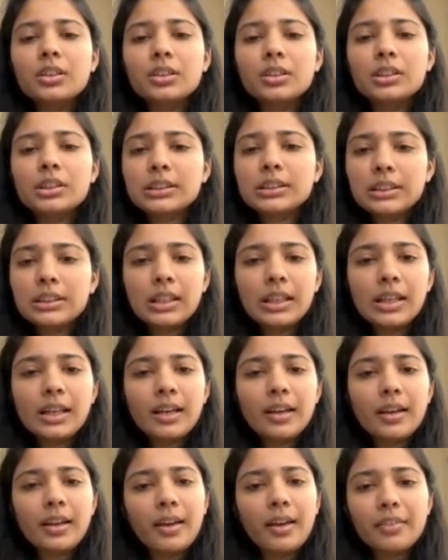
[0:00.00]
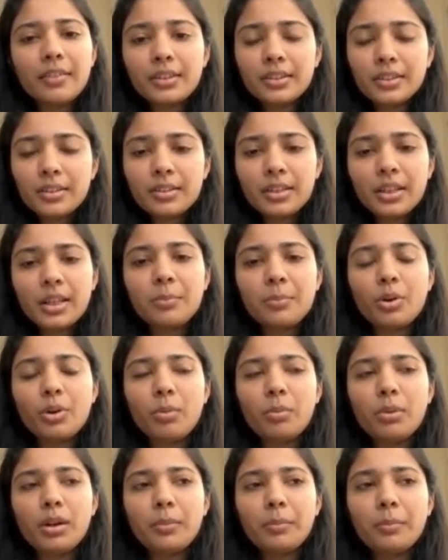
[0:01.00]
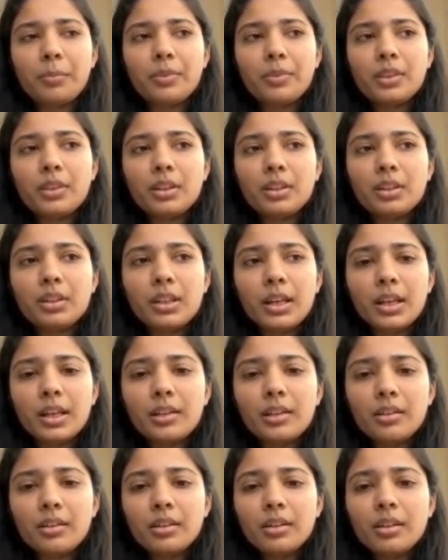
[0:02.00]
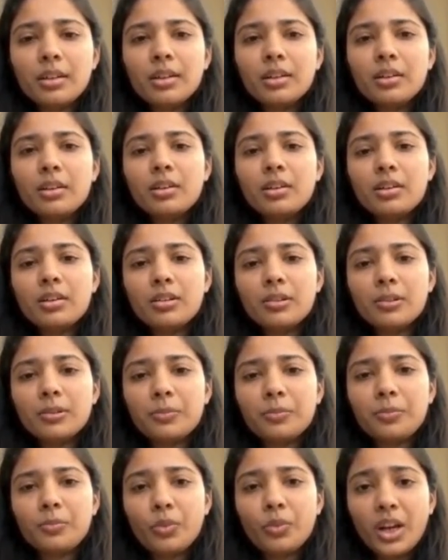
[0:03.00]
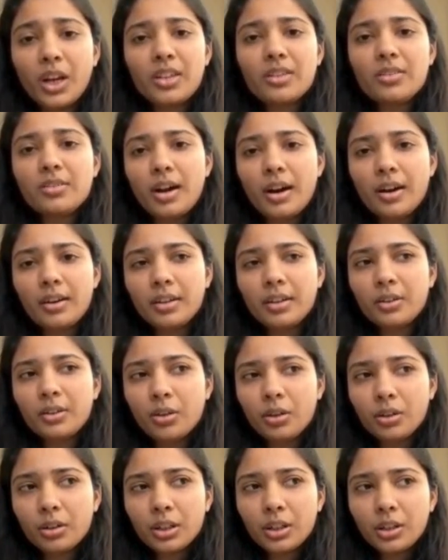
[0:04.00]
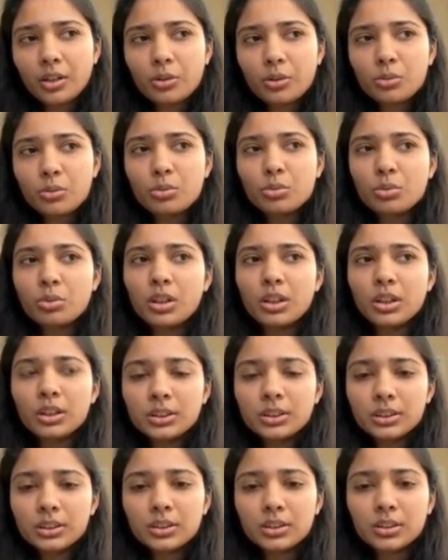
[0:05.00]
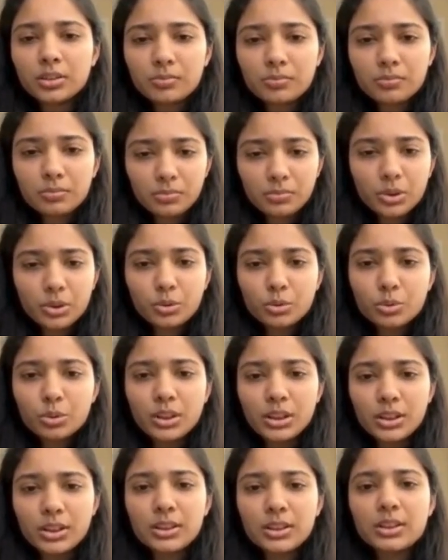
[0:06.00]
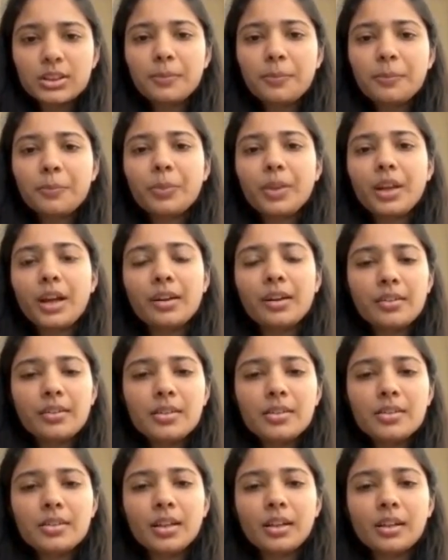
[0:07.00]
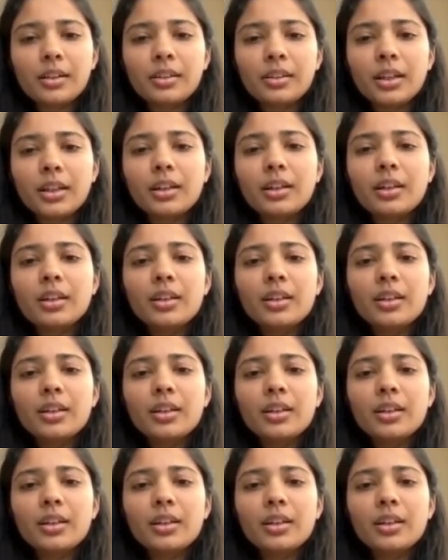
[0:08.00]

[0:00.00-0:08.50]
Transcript: still having the same problem. Then when I started talking to other students, I understand that